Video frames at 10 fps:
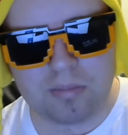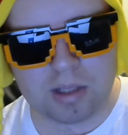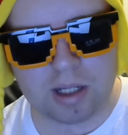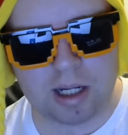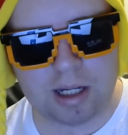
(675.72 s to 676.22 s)

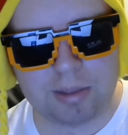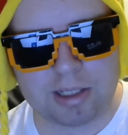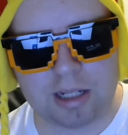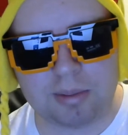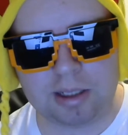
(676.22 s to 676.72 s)
It's
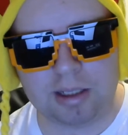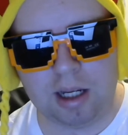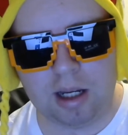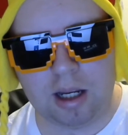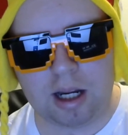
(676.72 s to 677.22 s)
going to be
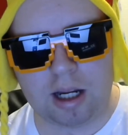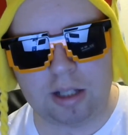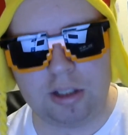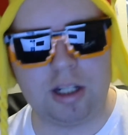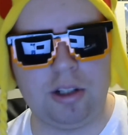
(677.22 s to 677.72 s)

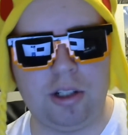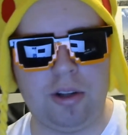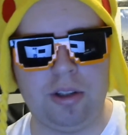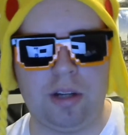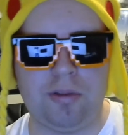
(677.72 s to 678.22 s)

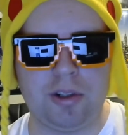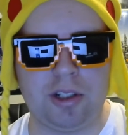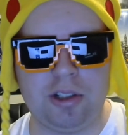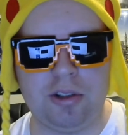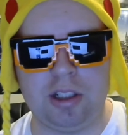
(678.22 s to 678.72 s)
unfortunately
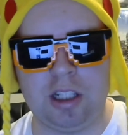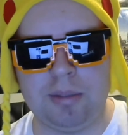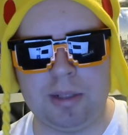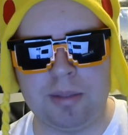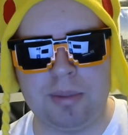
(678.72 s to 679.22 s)
you're only going to
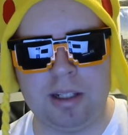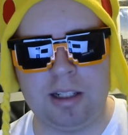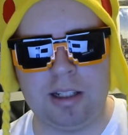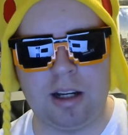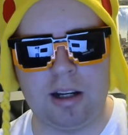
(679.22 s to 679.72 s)
be
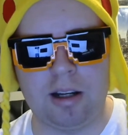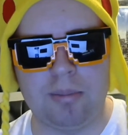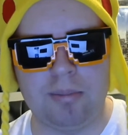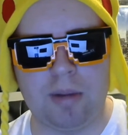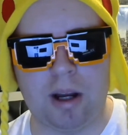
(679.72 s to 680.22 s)
competing
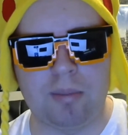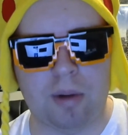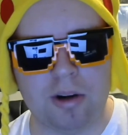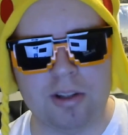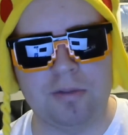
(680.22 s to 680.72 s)
on
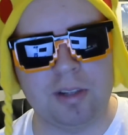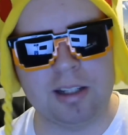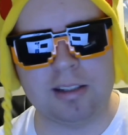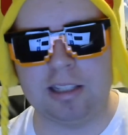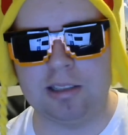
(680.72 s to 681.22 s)
Mars and
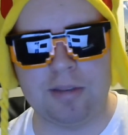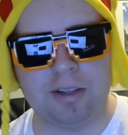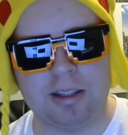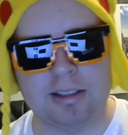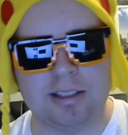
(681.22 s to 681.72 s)
Venus. They don't have
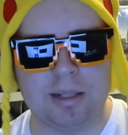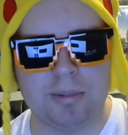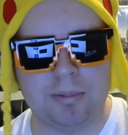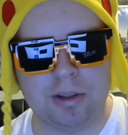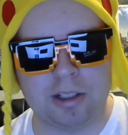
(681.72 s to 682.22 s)
anything set
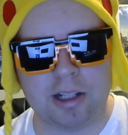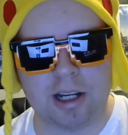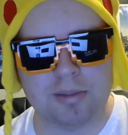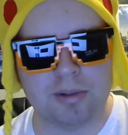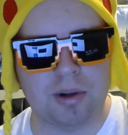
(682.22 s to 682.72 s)
up for the
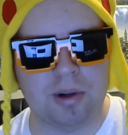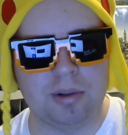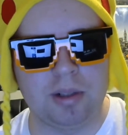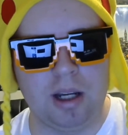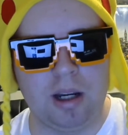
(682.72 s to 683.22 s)

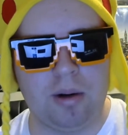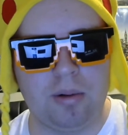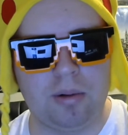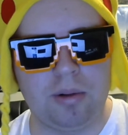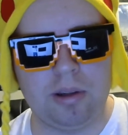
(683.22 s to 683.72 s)
Cosmodrome,
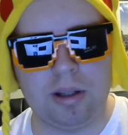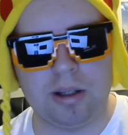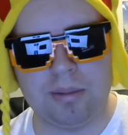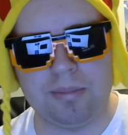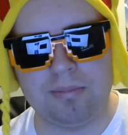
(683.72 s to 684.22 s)
or
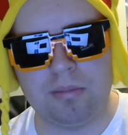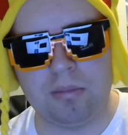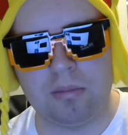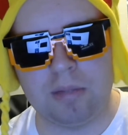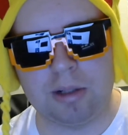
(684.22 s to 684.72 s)

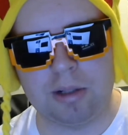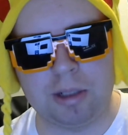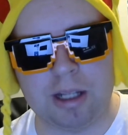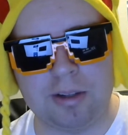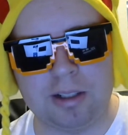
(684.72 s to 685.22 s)
they don't really
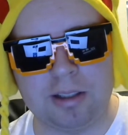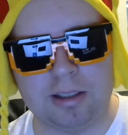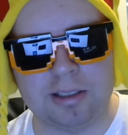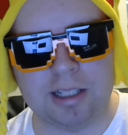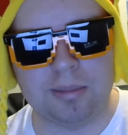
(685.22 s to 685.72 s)
have anything
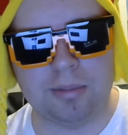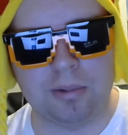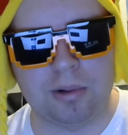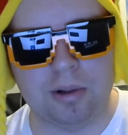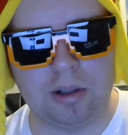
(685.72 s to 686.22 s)
set up
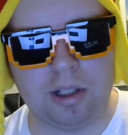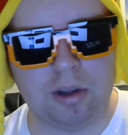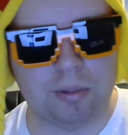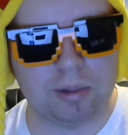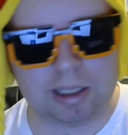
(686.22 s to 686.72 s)
for
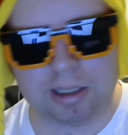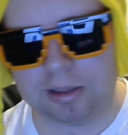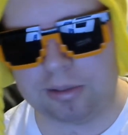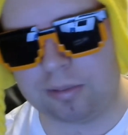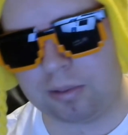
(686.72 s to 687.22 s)
the
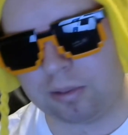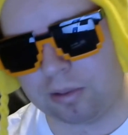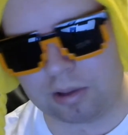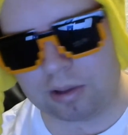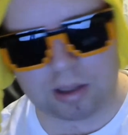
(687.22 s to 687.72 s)
Reef
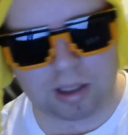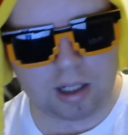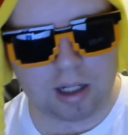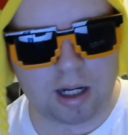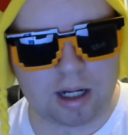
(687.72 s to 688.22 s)
or
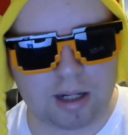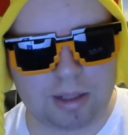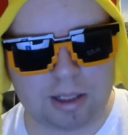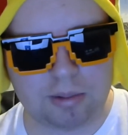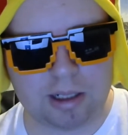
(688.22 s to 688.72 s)

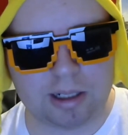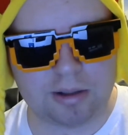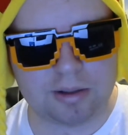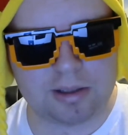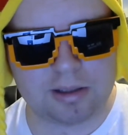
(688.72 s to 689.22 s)
anywhere
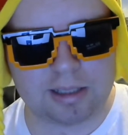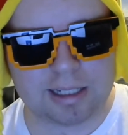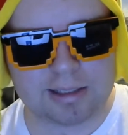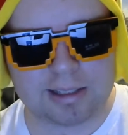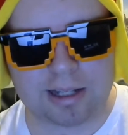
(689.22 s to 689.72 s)
else
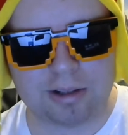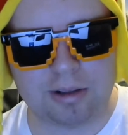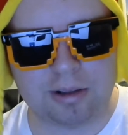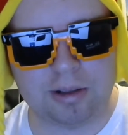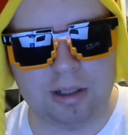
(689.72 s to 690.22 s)
like
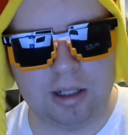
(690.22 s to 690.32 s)
Saturn.